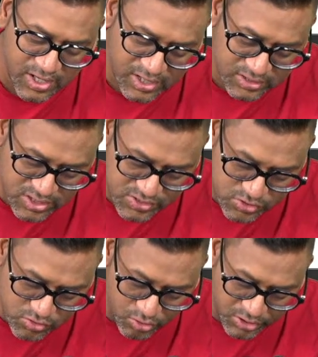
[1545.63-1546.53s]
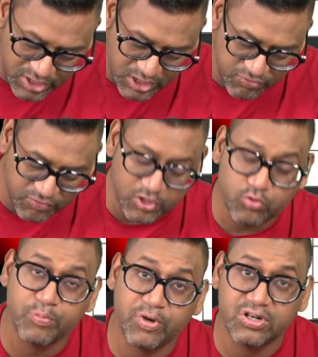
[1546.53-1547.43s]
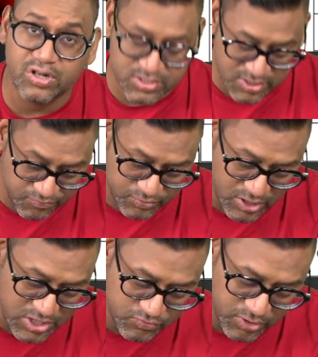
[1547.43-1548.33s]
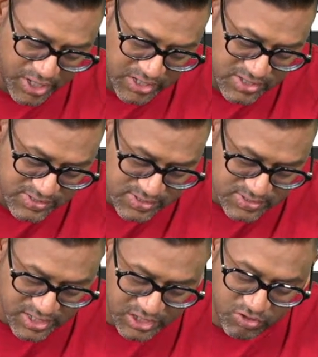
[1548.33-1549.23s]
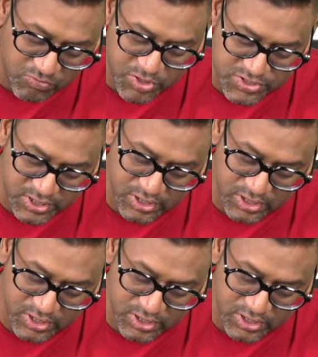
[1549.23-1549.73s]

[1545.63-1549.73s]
This is your T, 15 rupee per transfer, and this is C, 12%.